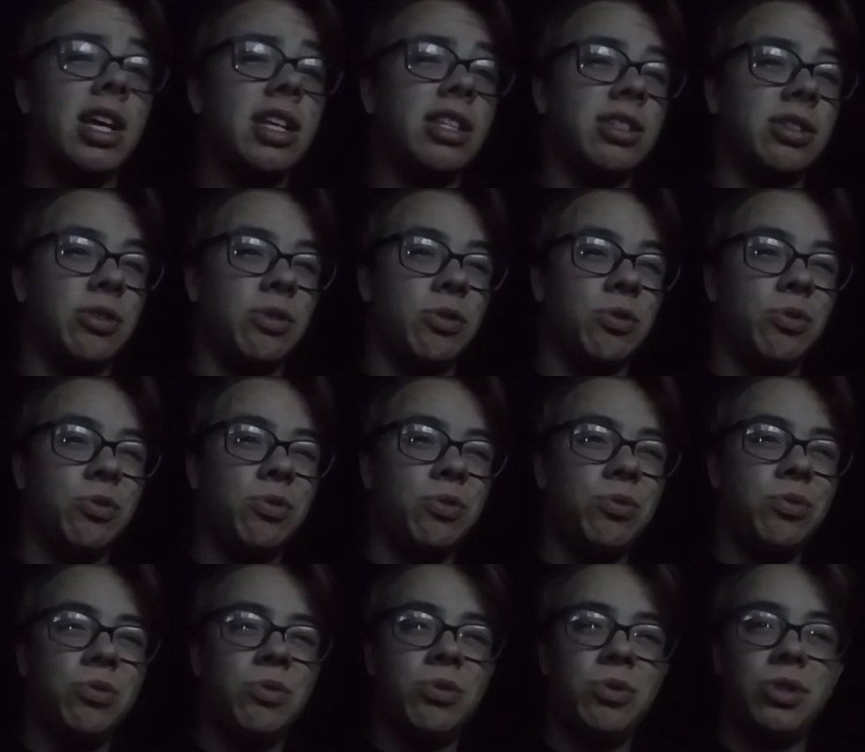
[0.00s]

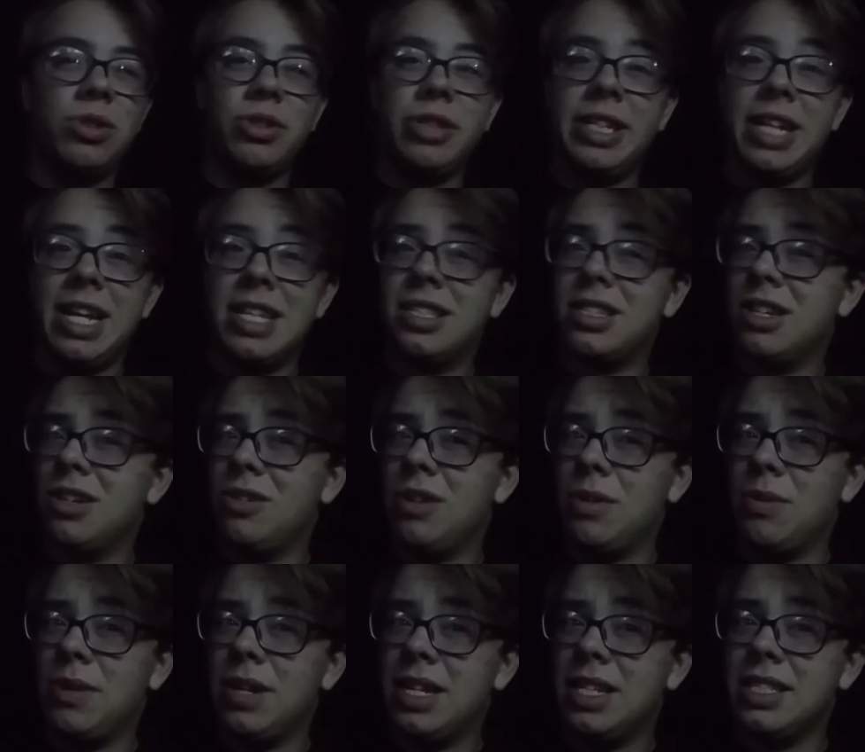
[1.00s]
two or three days ago, I
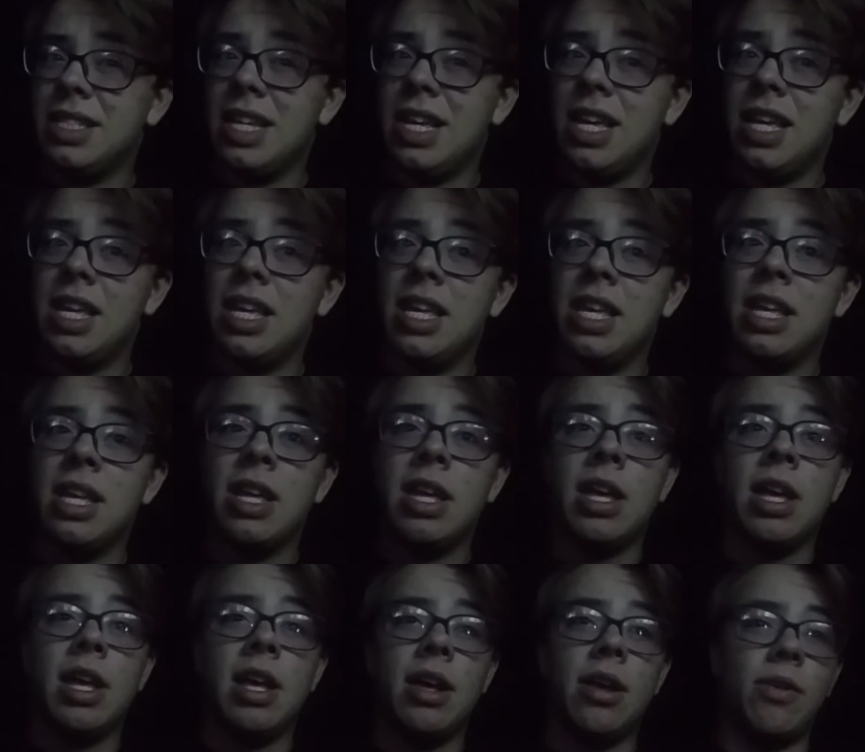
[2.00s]
want to say,
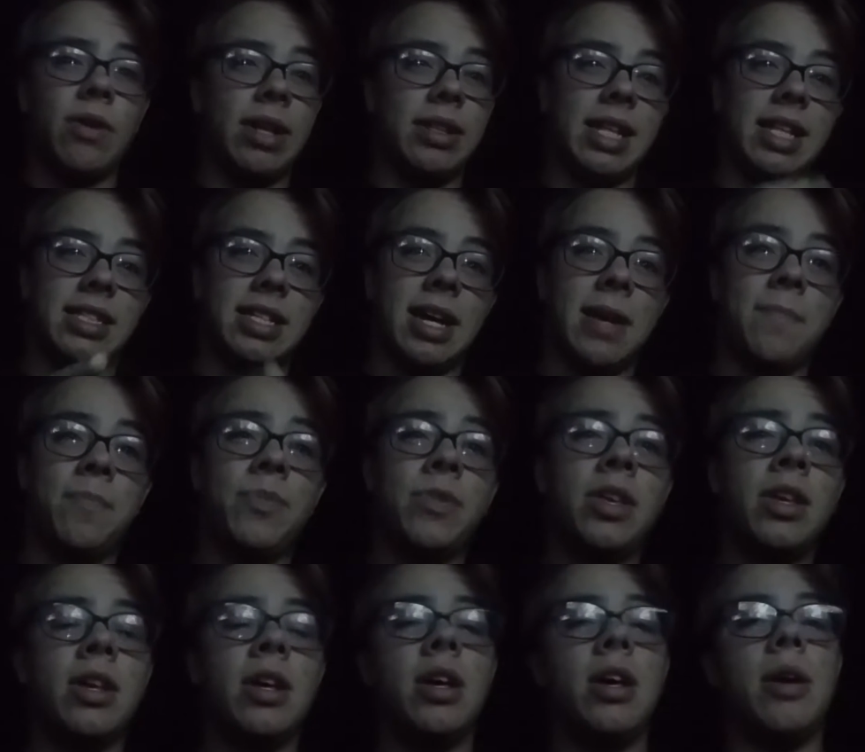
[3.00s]
around that time.
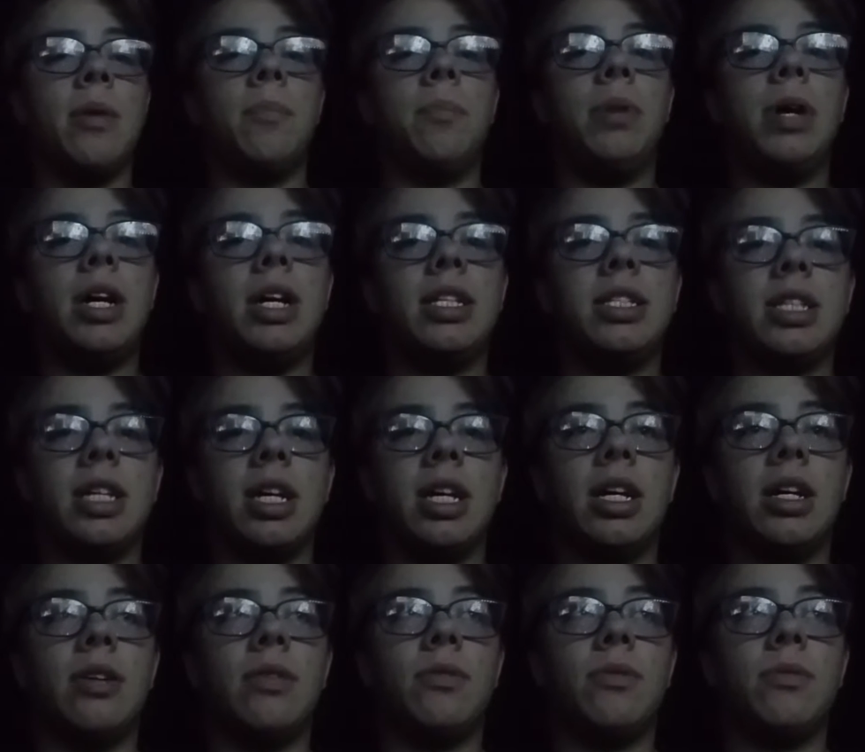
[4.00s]
But
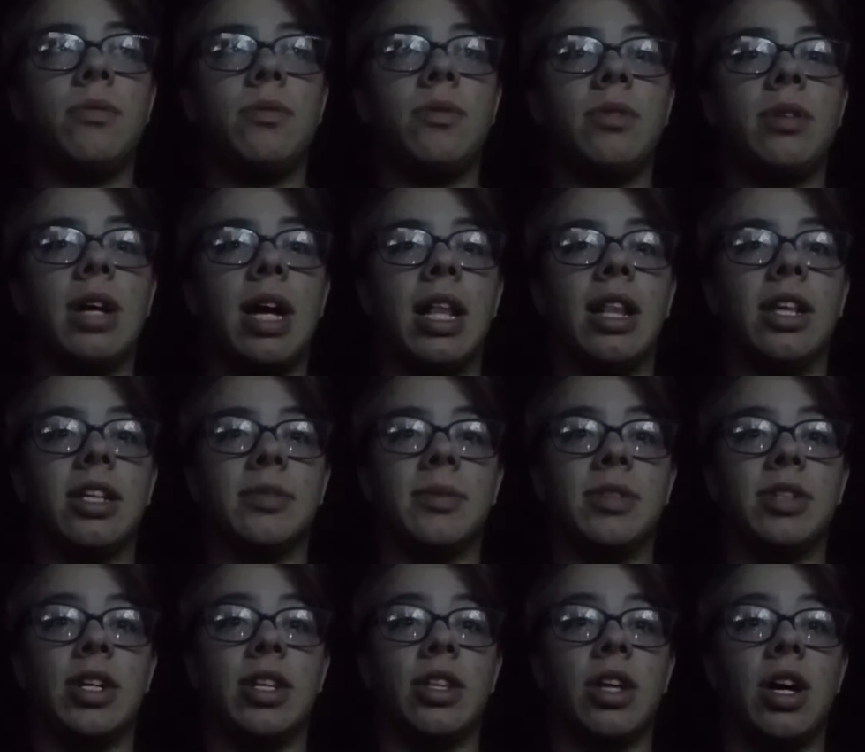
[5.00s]
I lost my
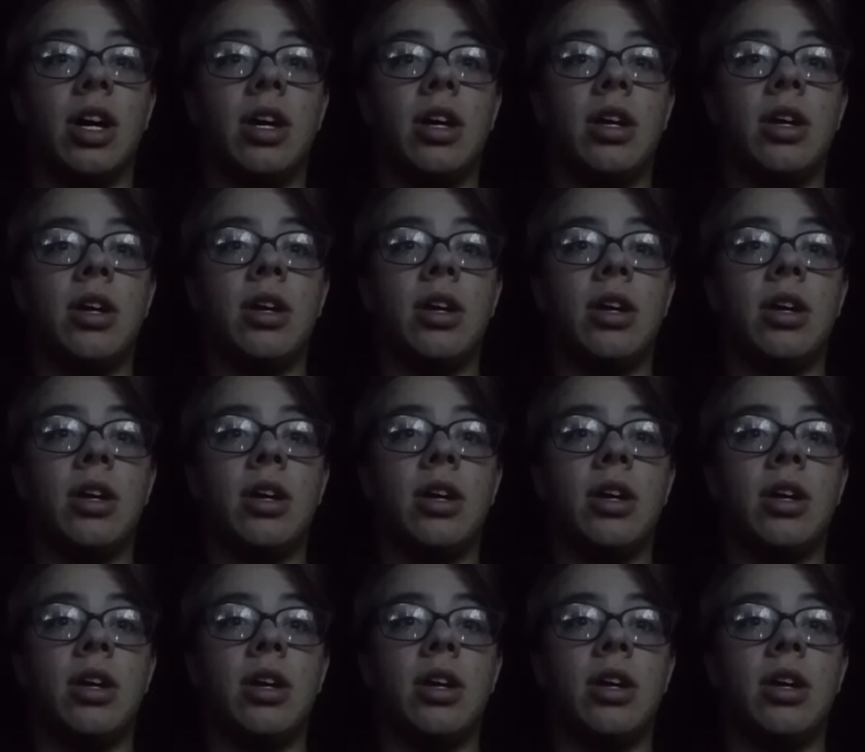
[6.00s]
train of thought.